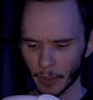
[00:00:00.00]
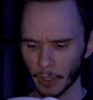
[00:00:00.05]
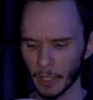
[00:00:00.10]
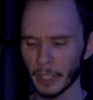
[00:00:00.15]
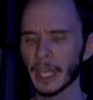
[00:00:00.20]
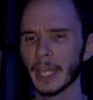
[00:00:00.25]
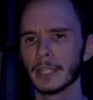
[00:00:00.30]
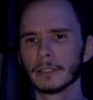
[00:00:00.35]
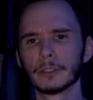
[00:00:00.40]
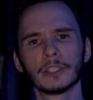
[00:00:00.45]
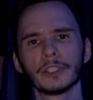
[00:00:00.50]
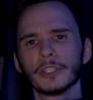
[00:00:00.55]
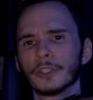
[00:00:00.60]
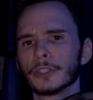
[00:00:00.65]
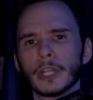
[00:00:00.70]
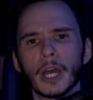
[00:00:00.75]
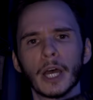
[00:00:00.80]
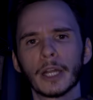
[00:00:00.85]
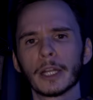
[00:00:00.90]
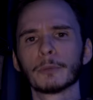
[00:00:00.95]
Again,
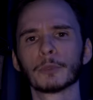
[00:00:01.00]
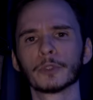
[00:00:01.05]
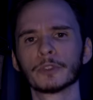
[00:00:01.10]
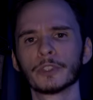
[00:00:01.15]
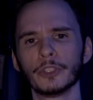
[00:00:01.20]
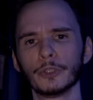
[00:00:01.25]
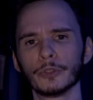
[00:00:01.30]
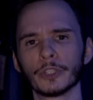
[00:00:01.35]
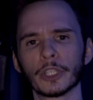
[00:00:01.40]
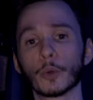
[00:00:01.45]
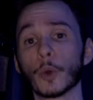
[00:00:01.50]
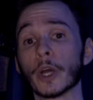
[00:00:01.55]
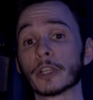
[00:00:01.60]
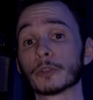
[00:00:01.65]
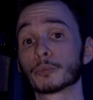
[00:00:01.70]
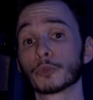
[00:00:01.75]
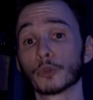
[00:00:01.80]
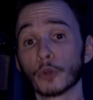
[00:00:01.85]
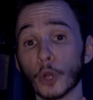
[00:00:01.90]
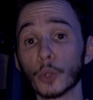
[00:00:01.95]
you're not able to use it
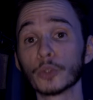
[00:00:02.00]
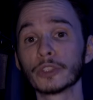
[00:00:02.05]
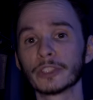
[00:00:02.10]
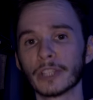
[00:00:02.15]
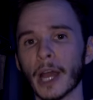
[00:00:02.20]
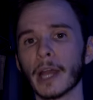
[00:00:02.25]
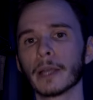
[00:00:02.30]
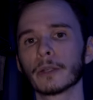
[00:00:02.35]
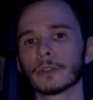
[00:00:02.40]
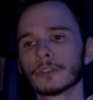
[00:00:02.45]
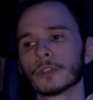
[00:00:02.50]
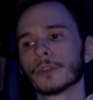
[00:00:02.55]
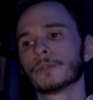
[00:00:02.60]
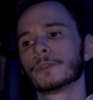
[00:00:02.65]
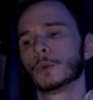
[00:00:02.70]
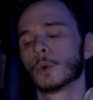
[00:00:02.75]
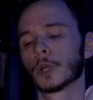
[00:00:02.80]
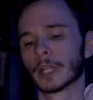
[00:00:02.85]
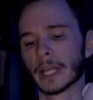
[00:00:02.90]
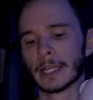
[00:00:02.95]
Quest Pro style, so
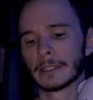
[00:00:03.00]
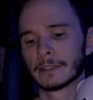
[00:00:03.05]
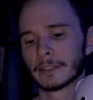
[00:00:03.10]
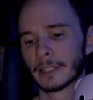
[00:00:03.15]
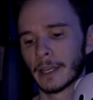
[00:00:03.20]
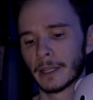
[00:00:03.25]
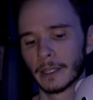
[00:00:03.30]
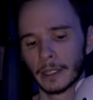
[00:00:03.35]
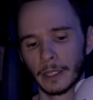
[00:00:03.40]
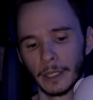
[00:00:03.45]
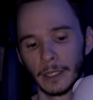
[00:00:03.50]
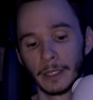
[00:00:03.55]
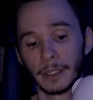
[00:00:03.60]
if you want a headset